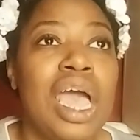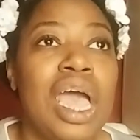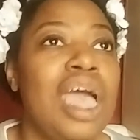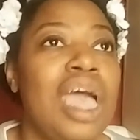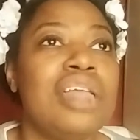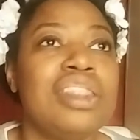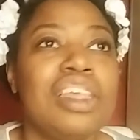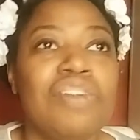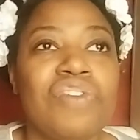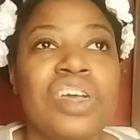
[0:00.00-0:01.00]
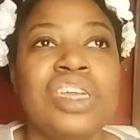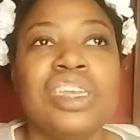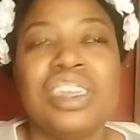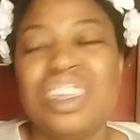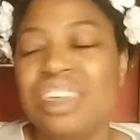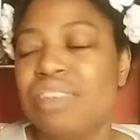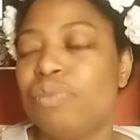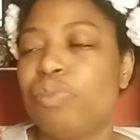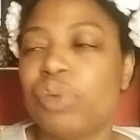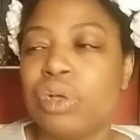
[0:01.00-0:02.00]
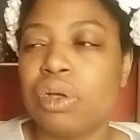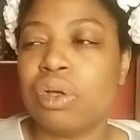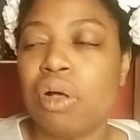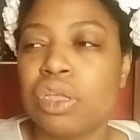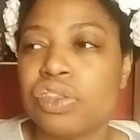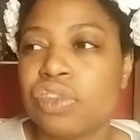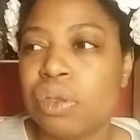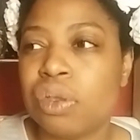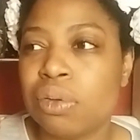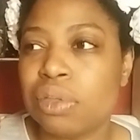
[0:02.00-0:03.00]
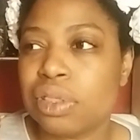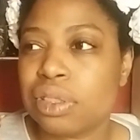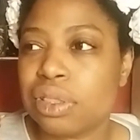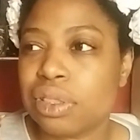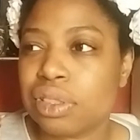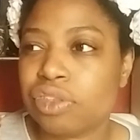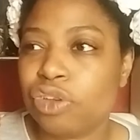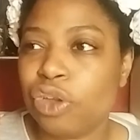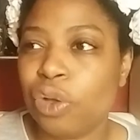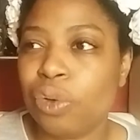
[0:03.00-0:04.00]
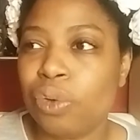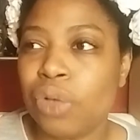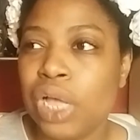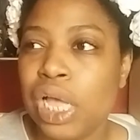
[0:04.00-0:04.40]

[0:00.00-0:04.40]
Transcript: And they find it. Each book also, you know,